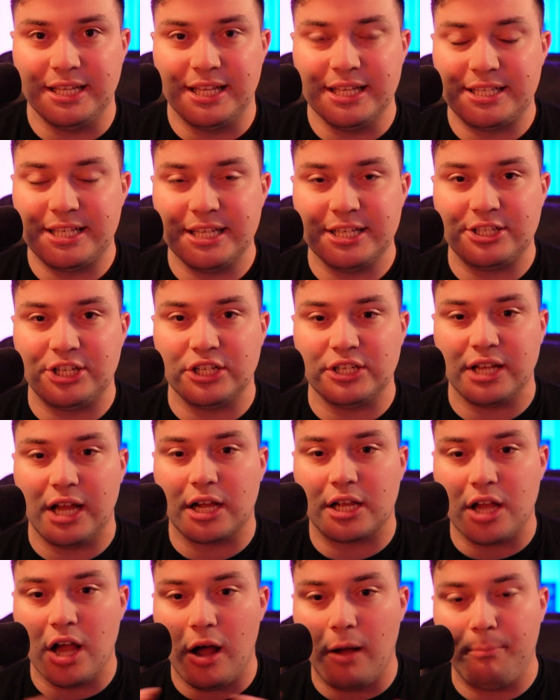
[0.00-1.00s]
This is just a
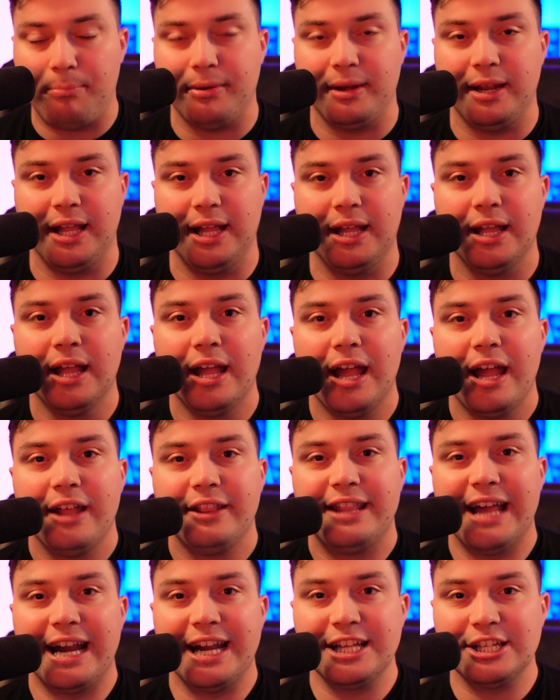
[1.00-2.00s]
company
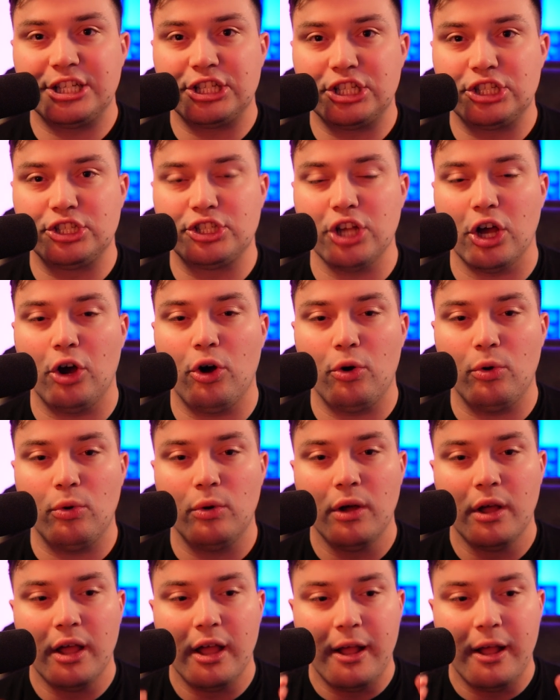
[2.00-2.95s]
that is so